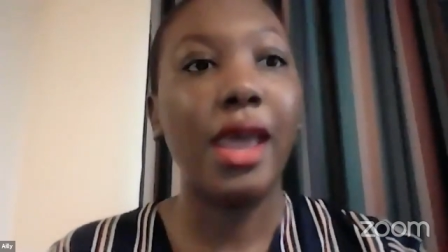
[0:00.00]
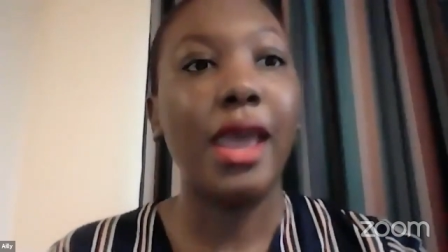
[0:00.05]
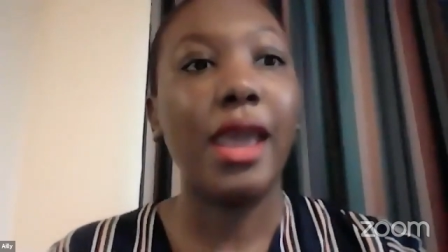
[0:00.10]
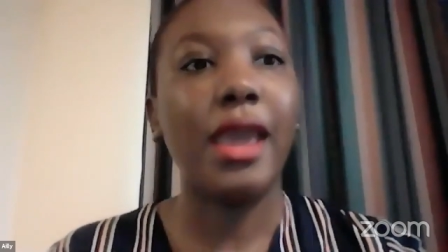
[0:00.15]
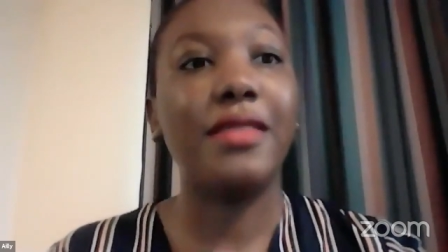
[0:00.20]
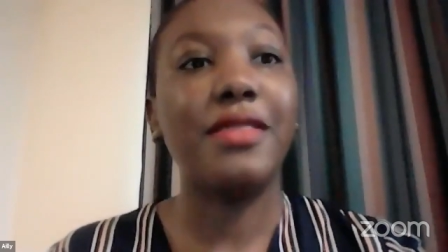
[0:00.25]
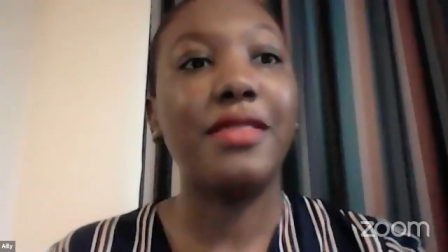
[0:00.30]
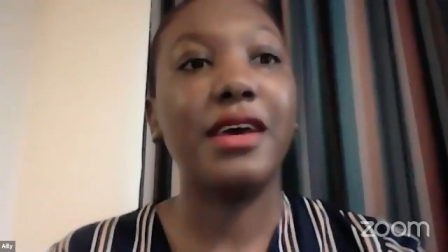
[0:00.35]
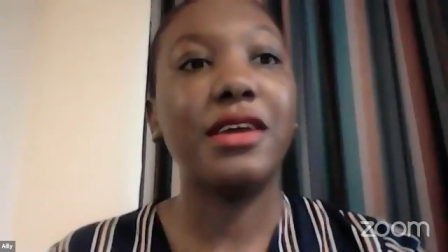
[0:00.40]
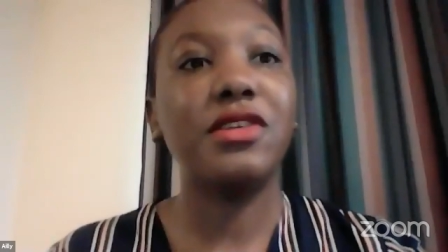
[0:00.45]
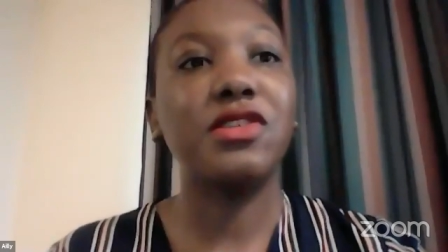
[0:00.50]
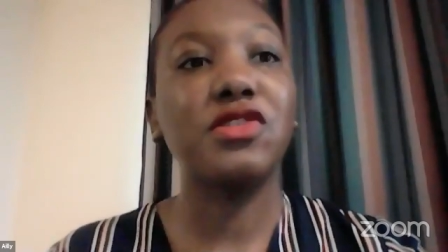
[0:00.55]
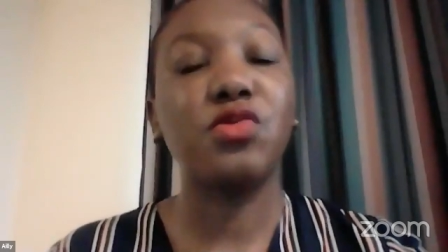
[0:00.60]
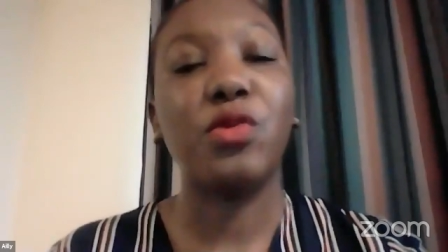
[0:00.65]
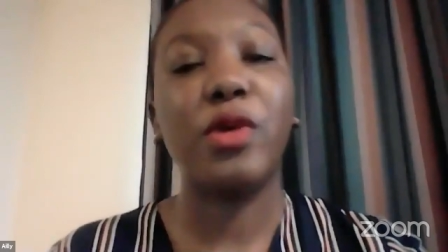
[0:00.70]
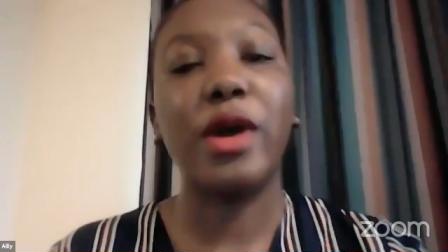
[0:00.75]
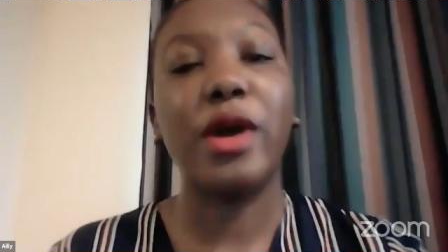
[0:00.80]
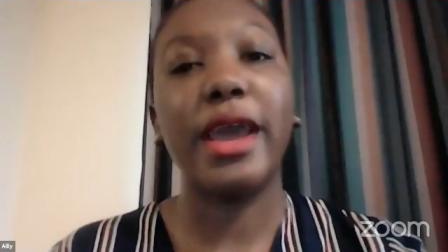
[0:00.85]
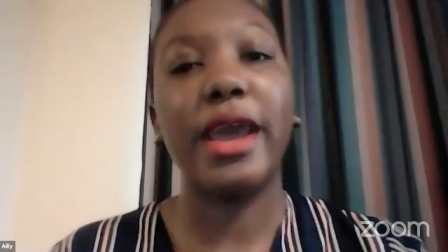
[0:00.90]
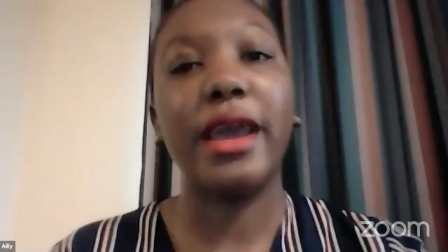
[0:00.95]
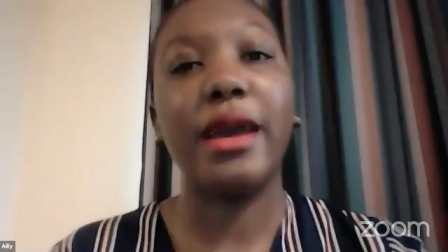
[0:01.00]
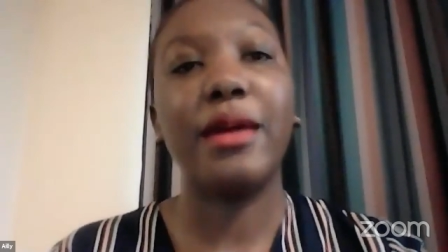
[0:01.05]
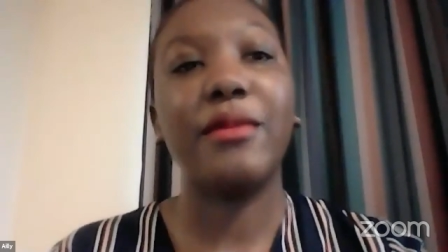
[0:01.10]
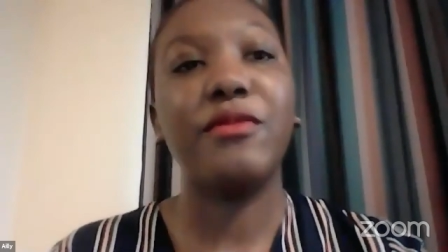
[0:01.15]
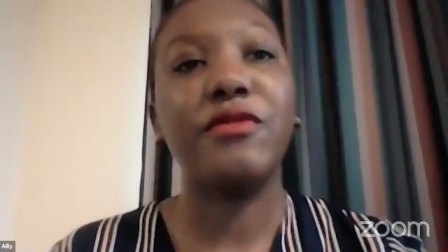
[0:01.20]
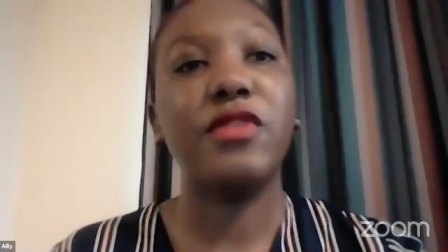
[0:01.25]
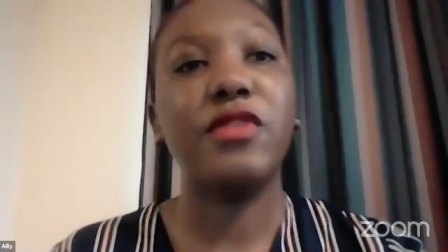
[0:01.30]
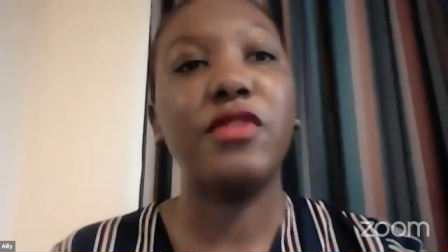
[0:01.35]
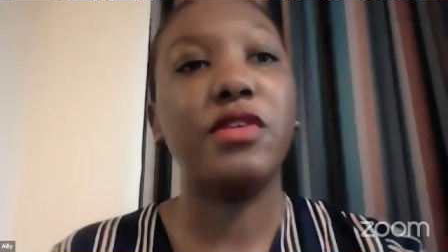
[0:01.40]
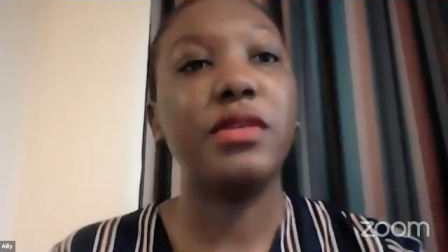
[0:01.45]
And that is why I'm
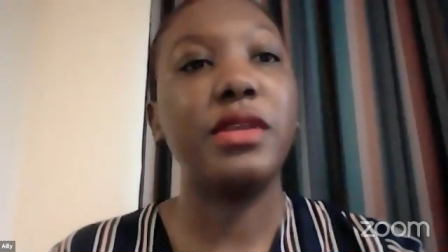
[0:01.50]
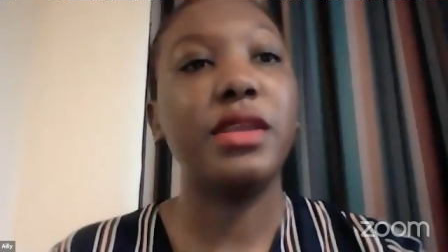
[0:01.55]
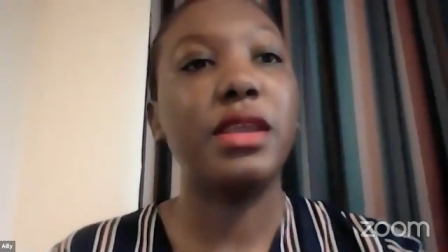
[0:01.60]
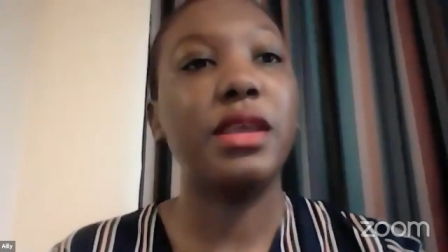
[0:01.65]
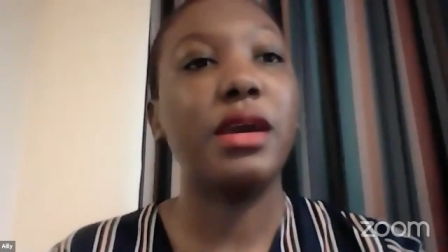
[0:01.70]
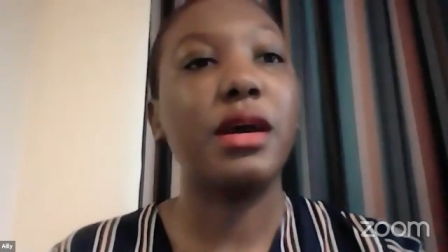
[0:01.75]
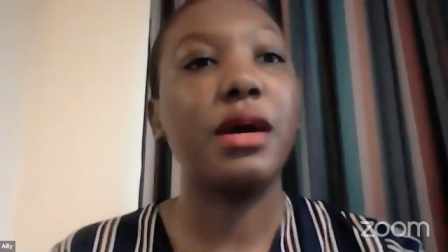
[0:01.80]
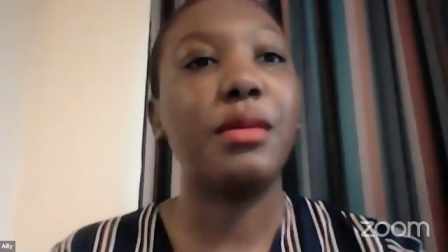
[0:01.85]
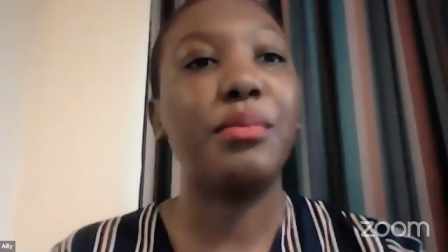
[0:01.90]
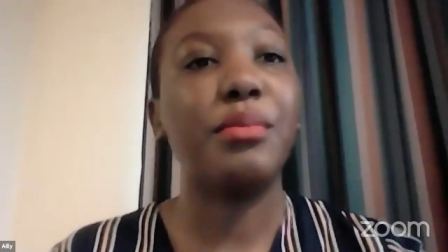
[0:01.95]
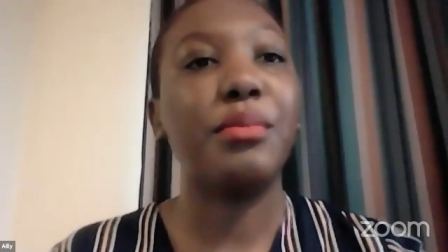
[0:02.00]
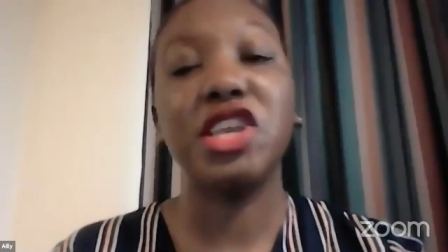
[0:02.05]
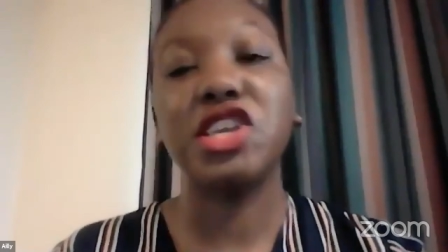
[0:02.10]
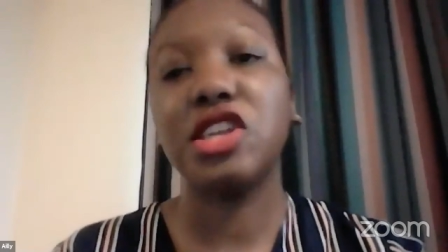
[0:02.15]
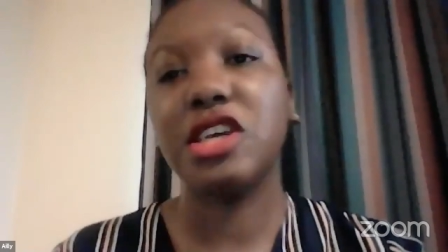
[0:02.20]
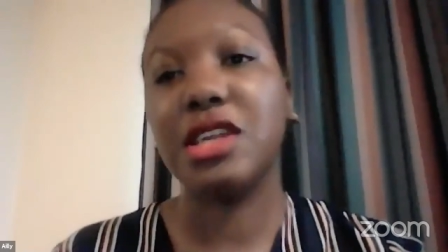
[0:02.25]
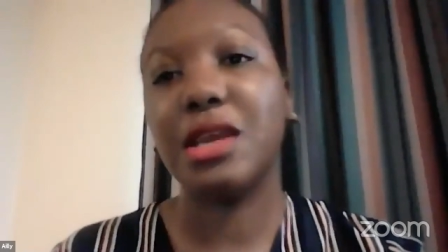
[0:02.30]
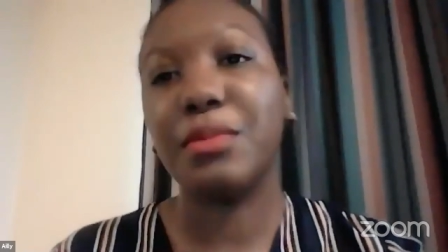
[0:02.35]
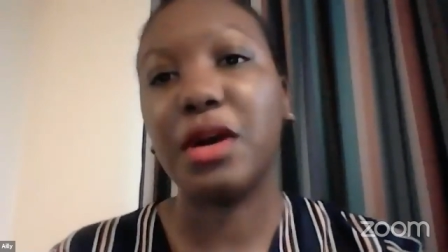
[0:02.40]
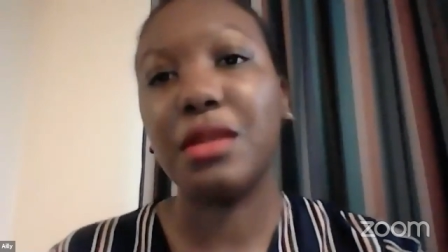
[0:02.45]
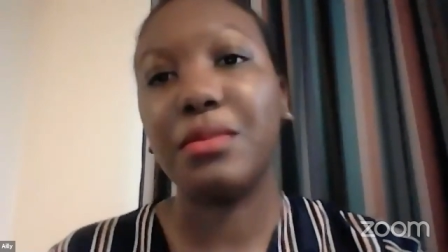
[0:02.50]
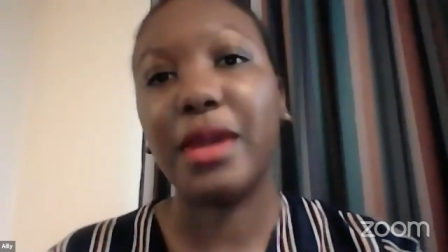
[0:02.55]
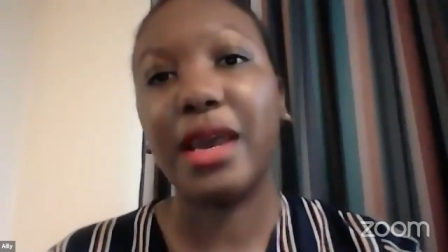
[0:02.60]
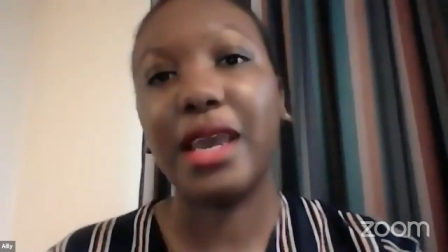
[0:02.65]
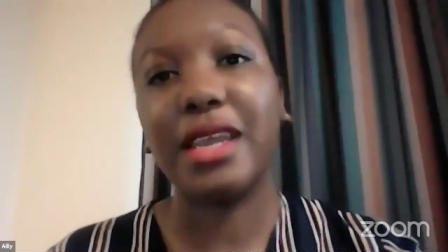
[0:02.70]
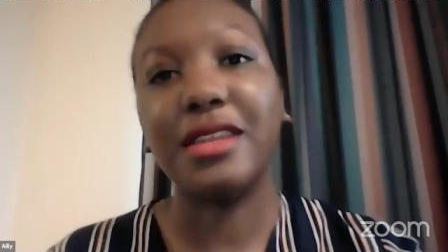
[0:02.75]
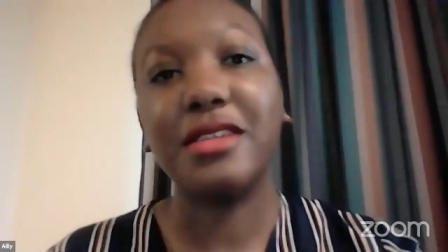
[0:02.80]
very passionate about my